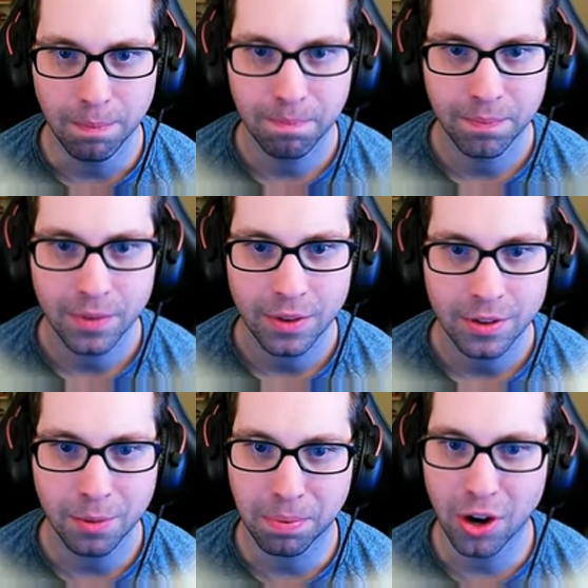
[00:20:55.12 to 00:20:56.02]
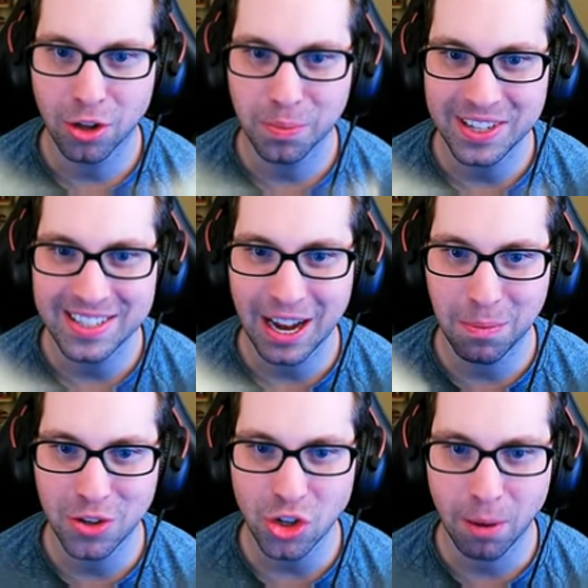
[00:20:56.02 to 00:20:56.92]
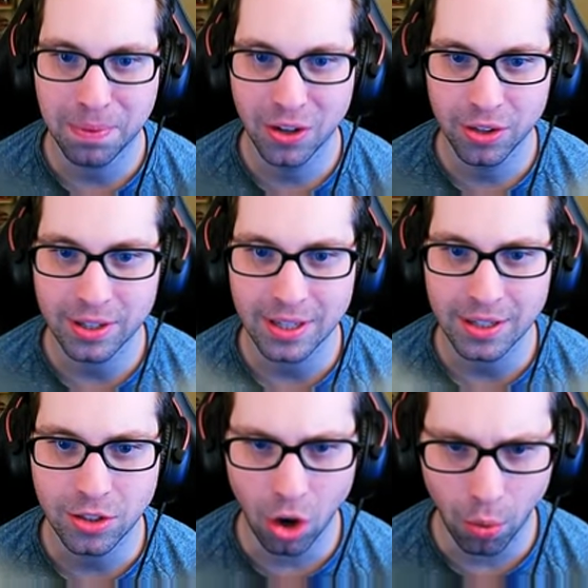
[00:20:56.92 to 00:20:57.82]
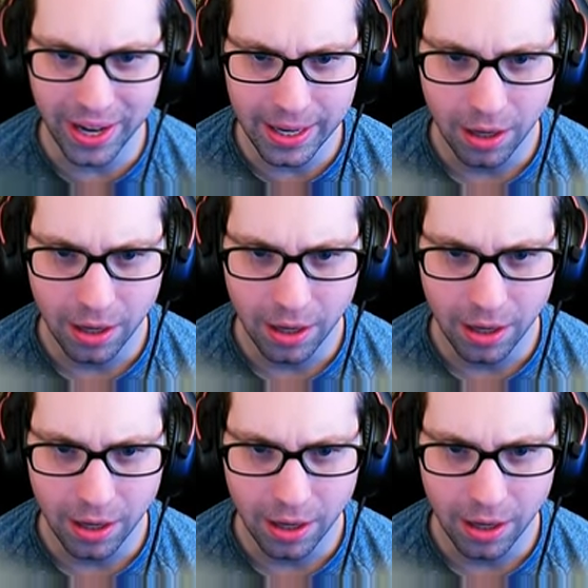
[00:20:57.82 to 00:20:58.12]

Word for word: stuff. The problem is how much uphill this is. Go in!